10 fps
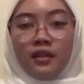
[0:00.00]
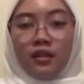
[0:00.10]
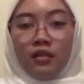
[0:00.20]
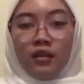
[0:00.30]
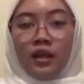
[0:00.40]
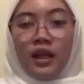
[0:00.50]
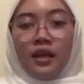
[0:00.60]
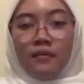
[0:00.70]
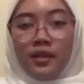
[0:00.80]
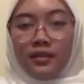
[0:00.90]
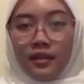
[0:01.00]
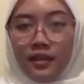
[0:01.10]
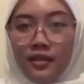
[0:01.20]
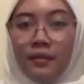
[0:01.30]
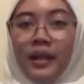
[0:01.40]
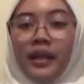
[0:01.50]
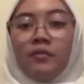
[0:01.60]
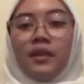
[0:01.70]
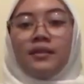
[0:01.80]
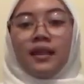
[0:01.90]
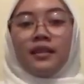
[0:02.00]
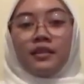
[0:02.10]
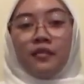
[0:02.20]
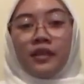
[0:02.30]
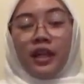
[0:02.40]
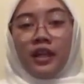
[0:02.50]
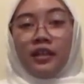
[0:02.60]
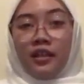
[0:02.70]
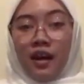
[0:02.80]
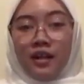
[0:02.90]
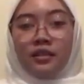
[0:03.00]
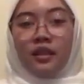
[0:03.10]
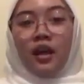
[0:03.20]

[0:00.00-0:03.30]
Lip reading: or Mrs. My name is Erissa Fitrianitias